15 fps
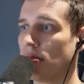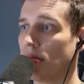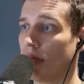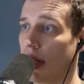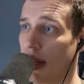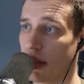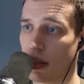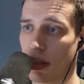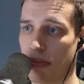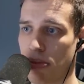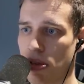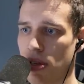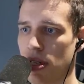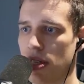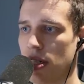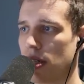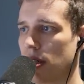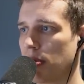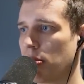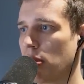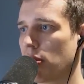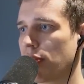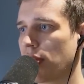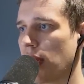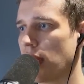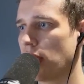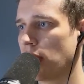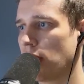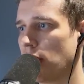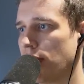That was a pretty decent
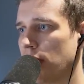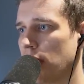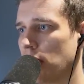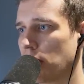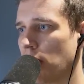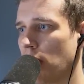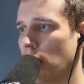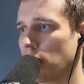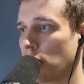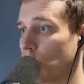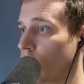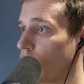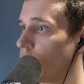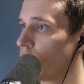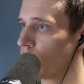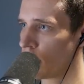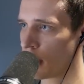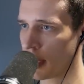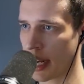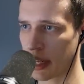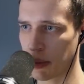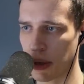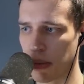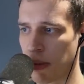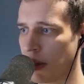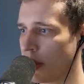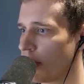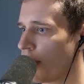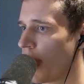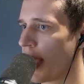Purification Nova. This one's also going to connect with a bunch
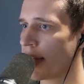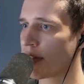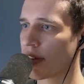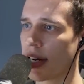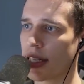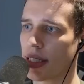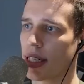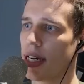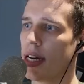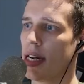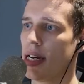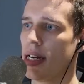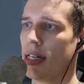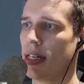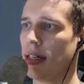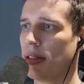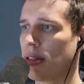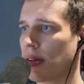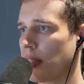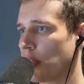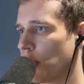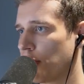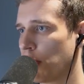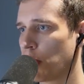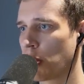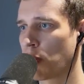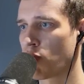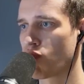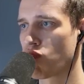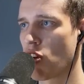of Hydras. Not quite sure if you want
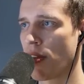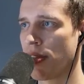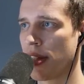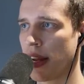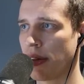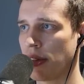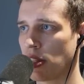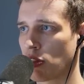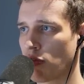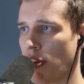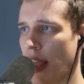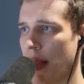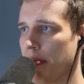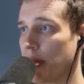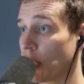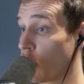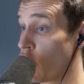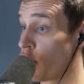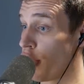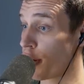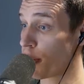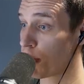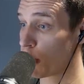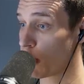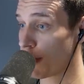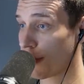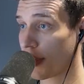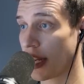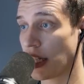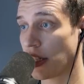to run down this ramp as another
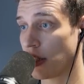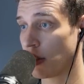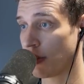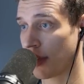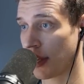Purification Nova